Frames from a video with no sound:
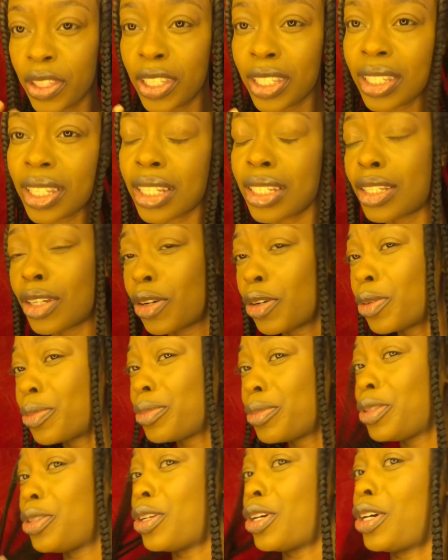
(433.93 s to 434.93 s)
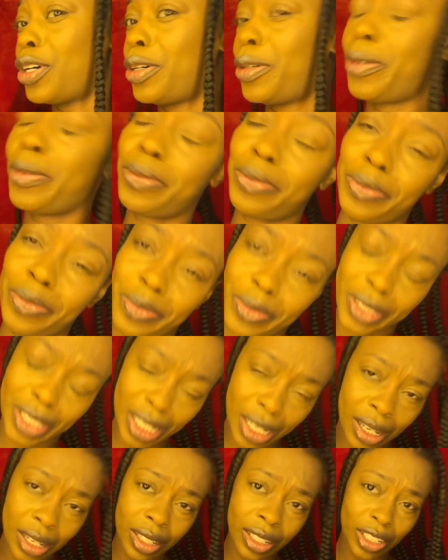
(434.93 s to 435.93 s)
is a dope, you know,
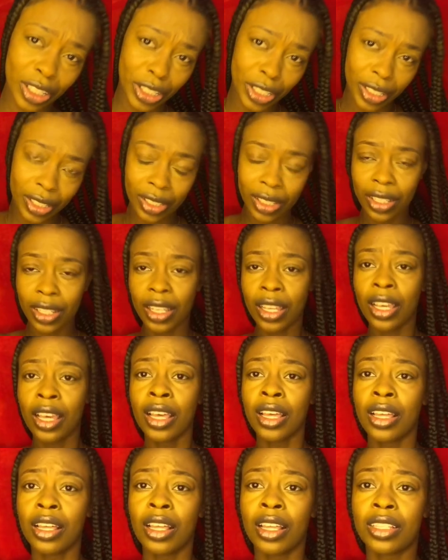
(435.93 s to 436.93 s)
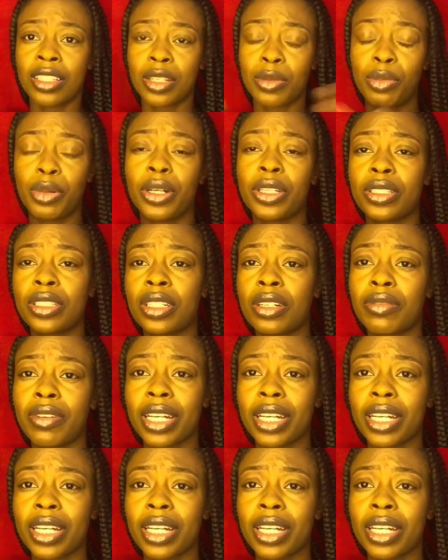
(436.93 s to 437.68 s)
color to put to the ring